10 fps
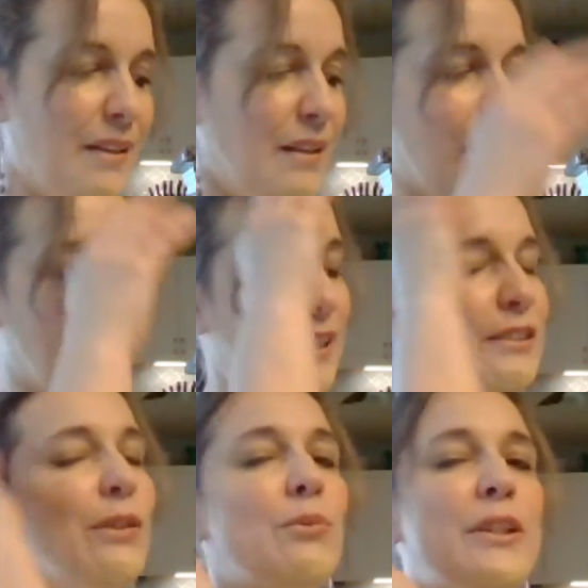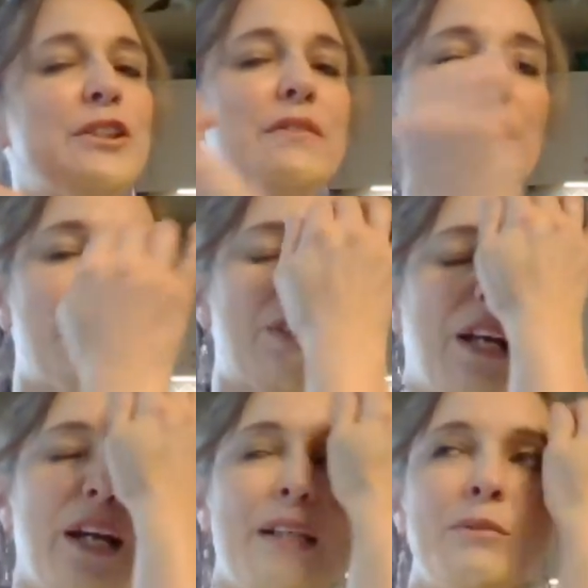Alright, so which of those
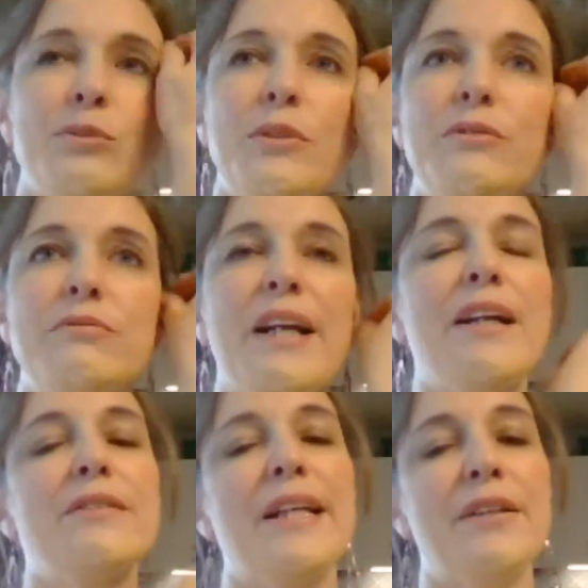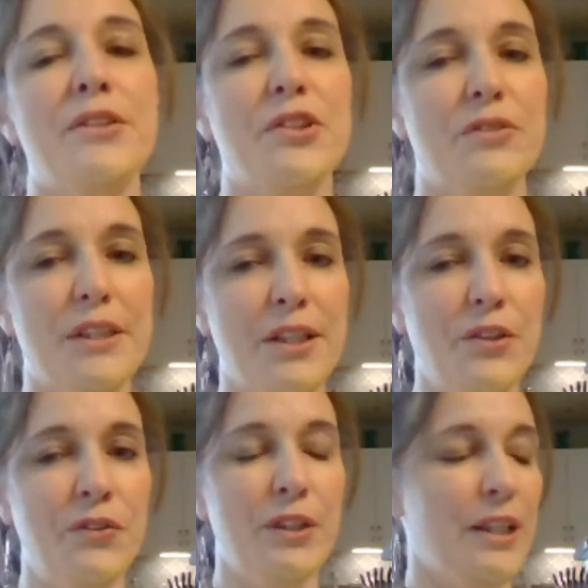items would round down to
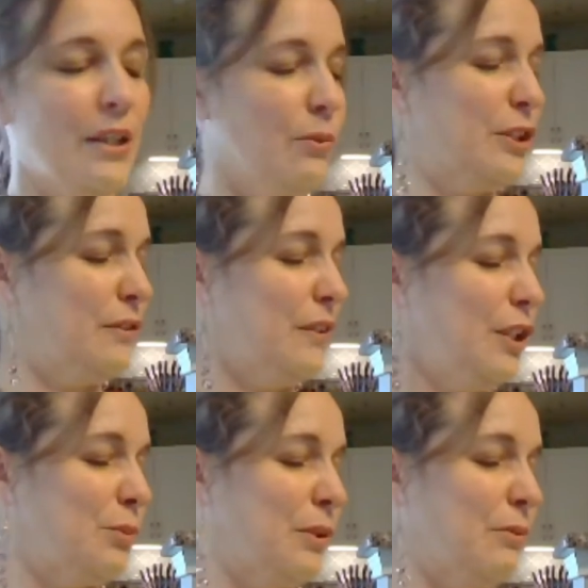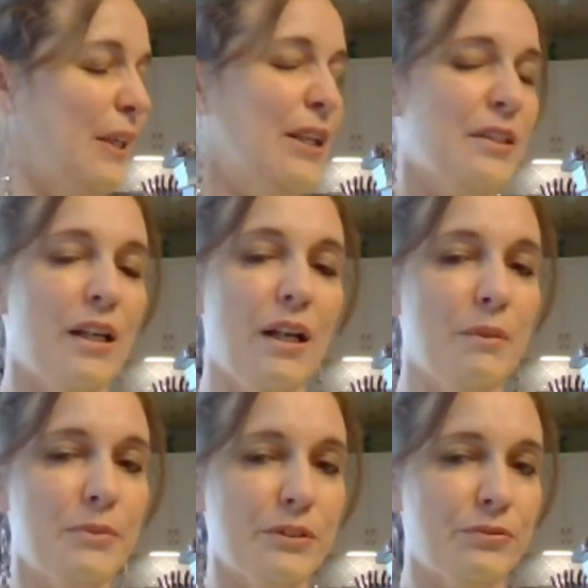300 and which of those would round
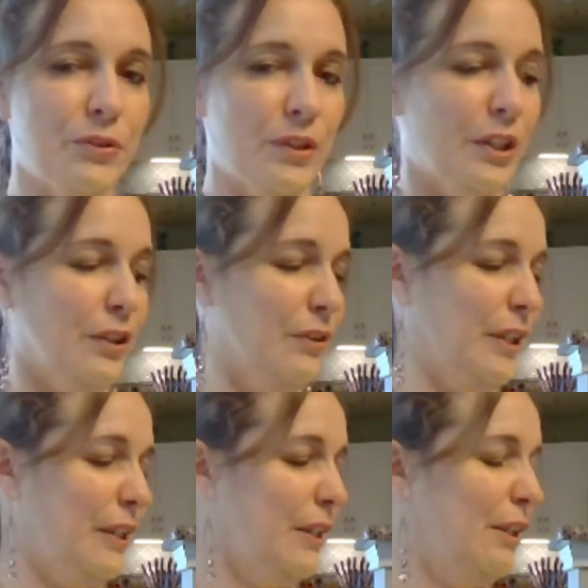up to 400?